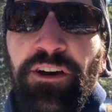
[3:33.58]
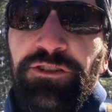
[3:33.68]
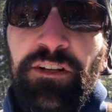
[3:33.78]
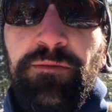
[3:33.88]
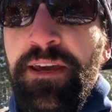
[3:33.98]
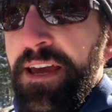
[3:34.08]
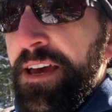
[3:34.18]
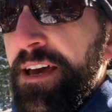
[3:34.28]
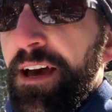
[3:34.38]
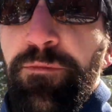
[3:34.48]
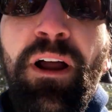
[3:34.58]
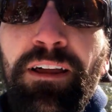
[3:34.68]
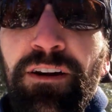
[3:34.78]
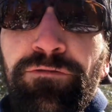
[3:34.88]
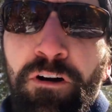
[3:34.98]
how it treats me. I'm
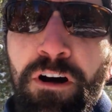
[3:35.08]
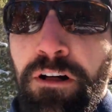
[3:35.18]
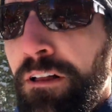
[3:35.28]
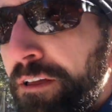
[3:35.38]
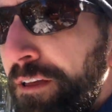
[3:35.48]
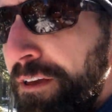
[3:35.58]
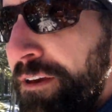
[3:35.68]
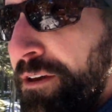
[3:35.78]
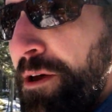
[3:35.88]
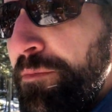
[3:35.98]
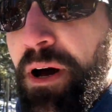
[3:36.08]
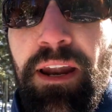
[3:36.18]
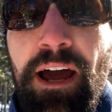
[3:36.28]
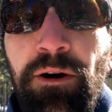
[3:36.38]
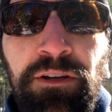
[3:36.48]
probably gonna fall,
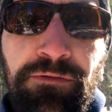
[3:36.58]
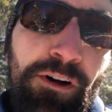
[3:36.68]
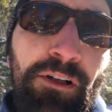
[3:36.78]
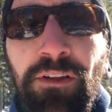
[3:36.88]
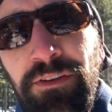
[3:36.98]
but I always fall.